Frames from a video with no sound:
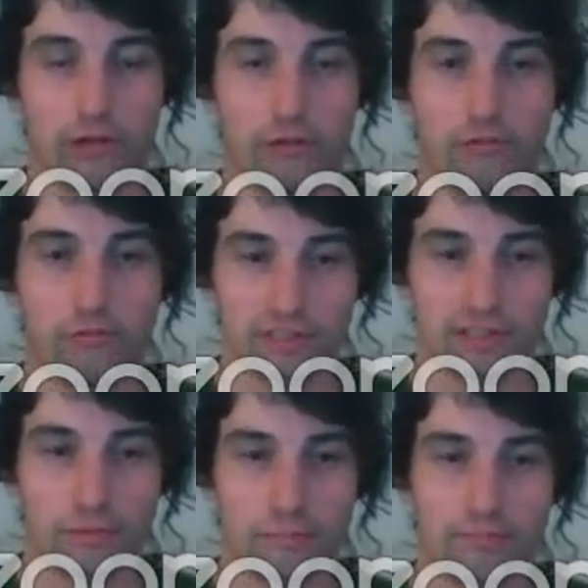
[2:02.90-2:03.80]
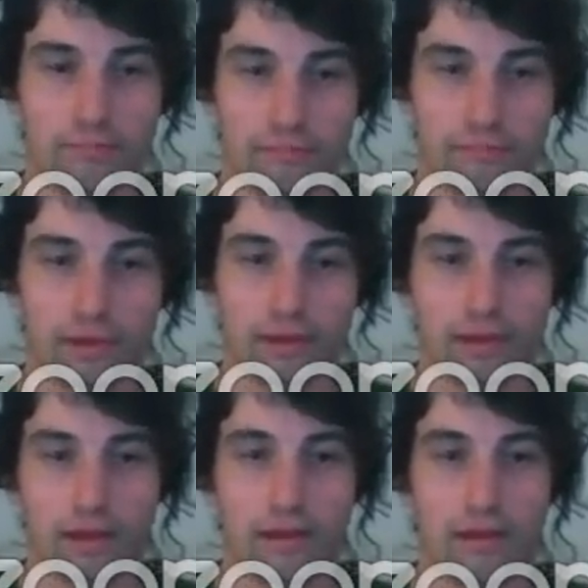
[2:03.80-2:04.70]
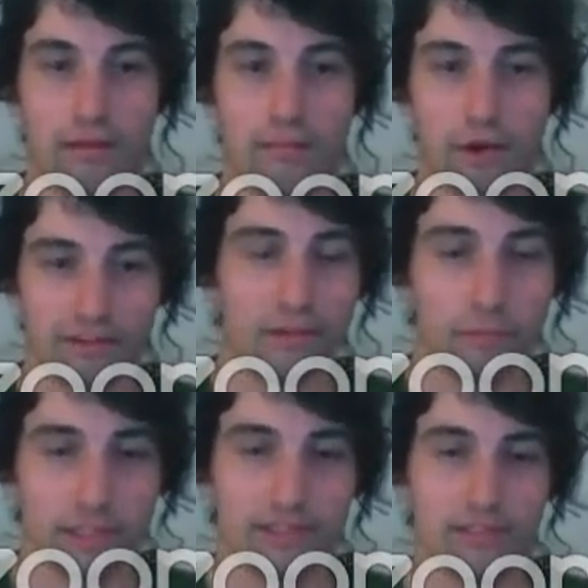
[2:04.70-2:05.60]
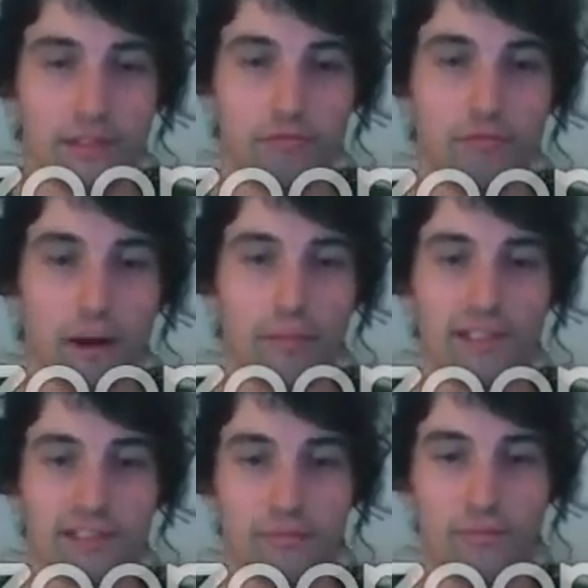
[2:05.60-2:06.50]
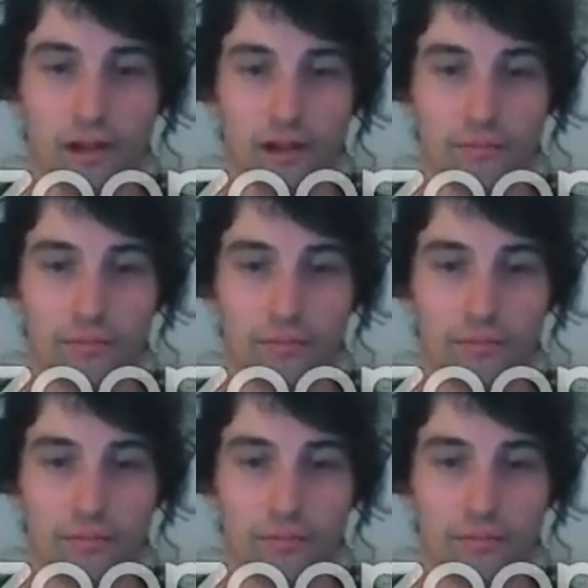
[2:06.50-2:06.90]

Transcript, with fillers: cannot do a step. But that means the two are bisimilar